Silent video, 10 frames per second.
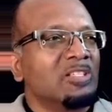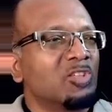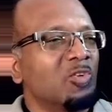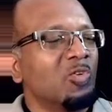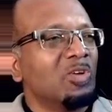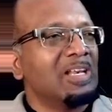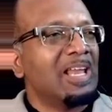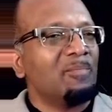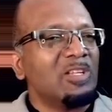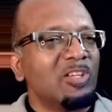So
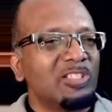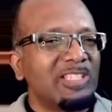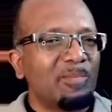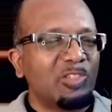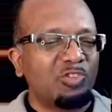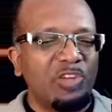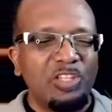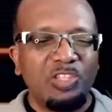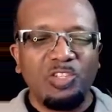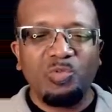let me just
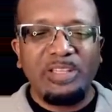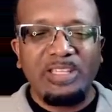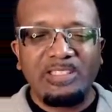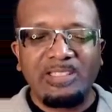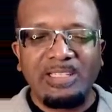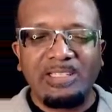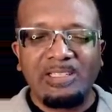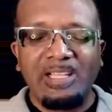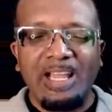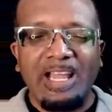demonstrate to you with this
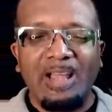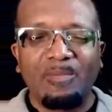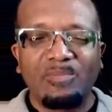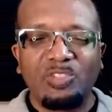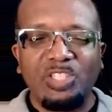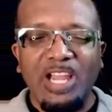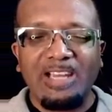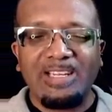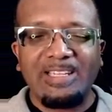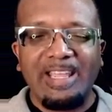little um,
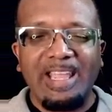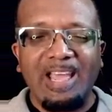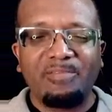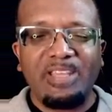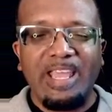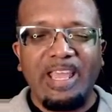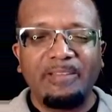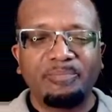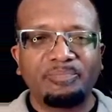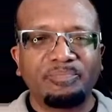chart that I have
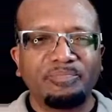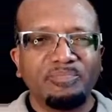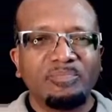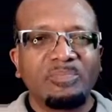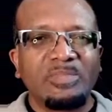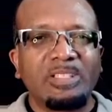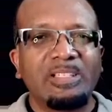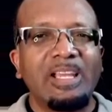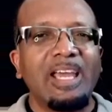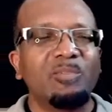here,
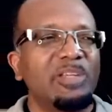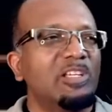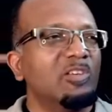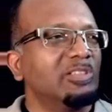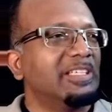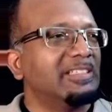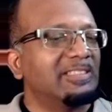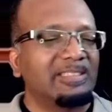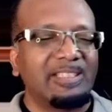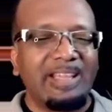and we
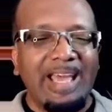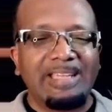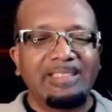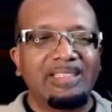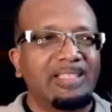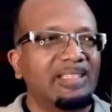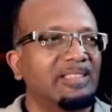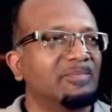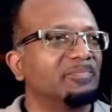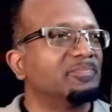notice that
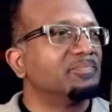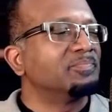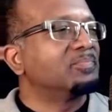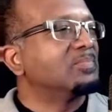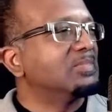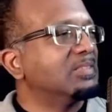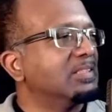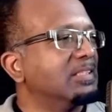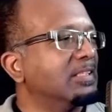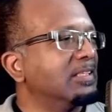
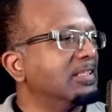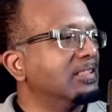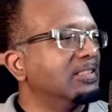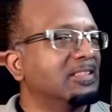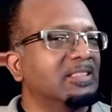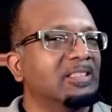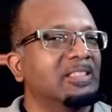uh,